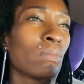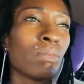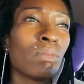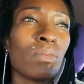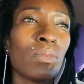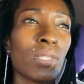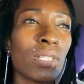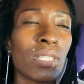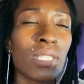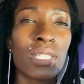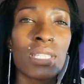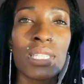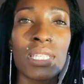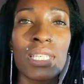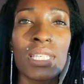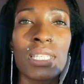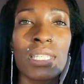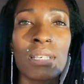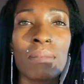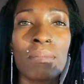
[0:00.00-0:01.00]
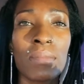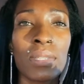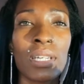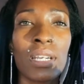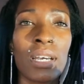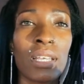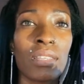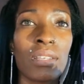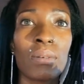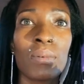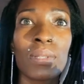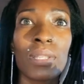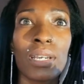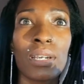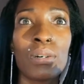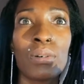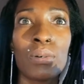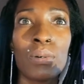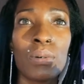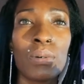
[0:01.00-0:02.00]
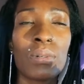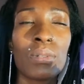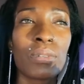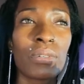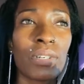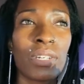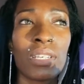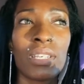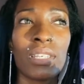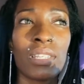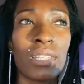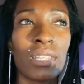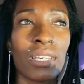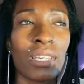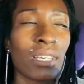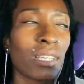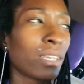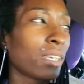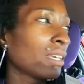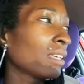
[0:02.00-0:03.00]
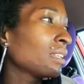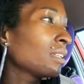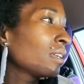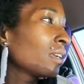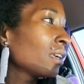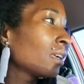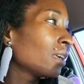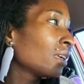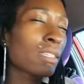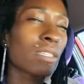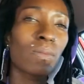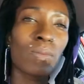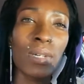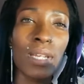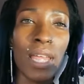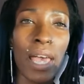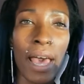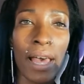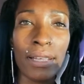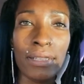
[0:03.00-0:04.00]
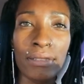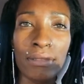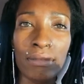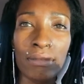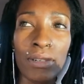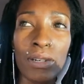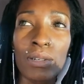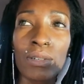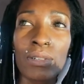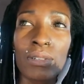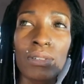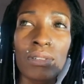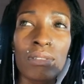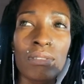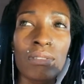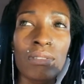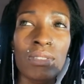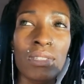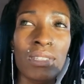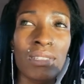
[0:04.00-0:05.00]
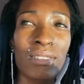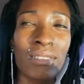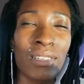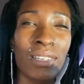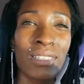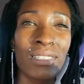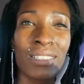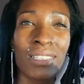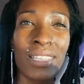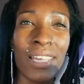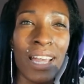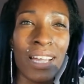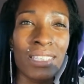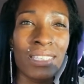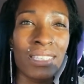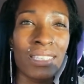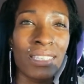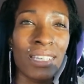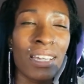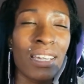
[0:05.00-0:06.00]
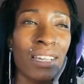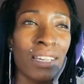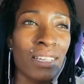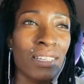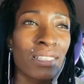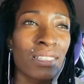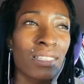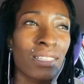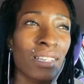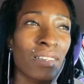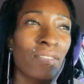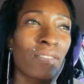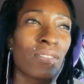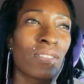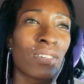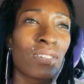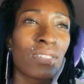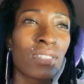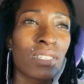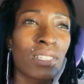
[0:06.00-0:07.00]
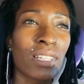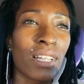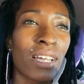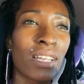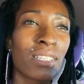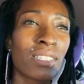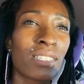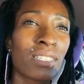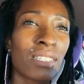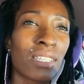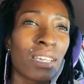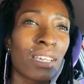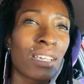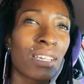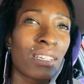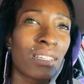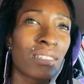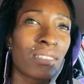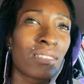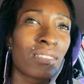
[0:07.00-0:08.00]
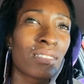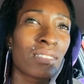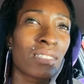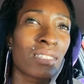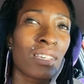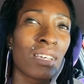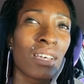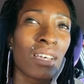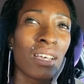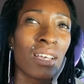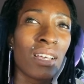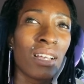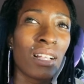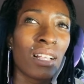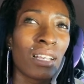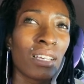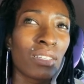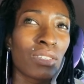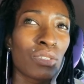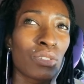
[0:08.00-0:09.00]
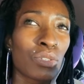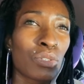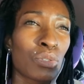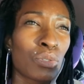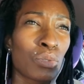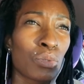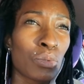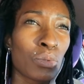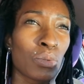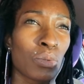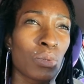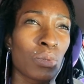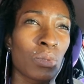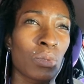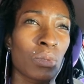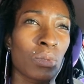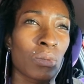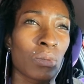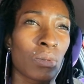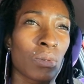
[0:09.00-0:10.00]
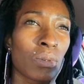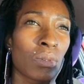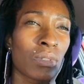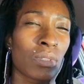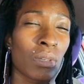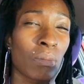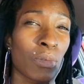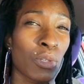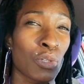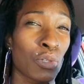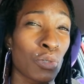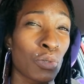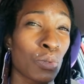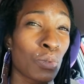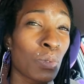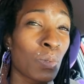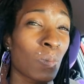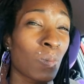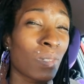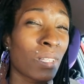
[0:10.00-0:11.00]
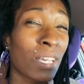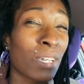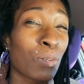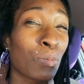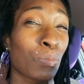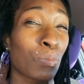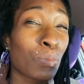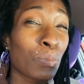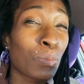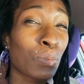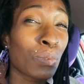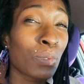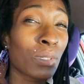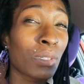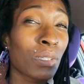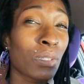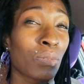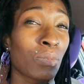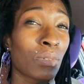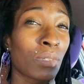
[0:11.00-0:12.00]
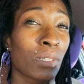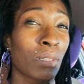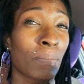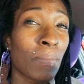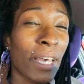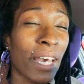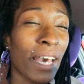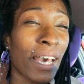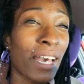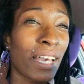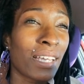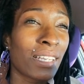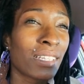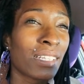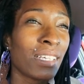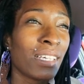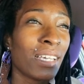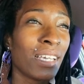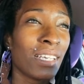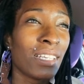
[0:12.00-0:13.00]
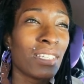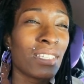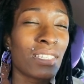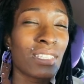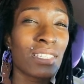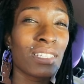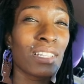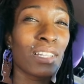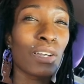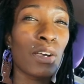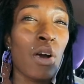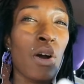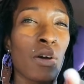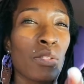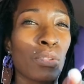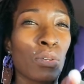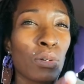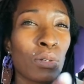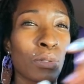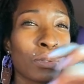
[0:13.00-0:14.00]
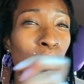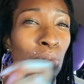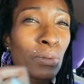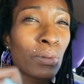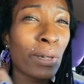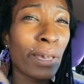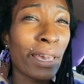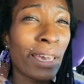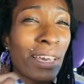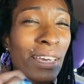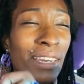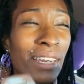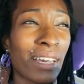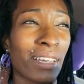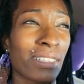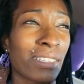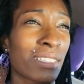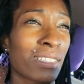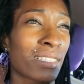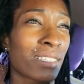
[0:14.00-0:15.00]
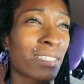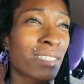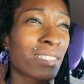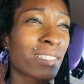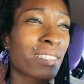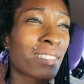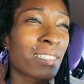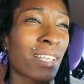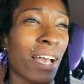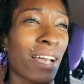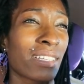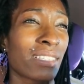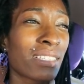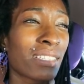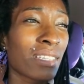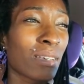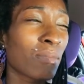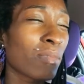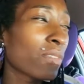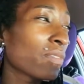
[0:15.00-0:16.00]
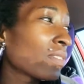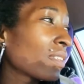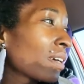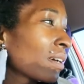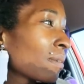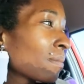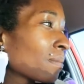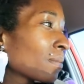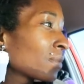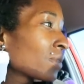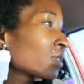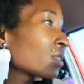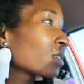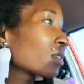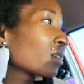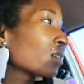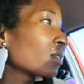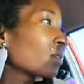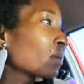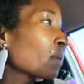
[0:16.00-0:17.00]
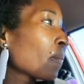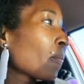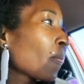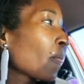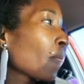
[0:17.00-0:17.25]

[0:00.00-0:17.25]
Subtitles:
wouldn't see something on there with like a hole or anything in it. This one had holes. They had stains. I've noticed a lot of stains. Like the shoes, some of the shoes were like really bad. You see like all the glue hanging outside some of them. So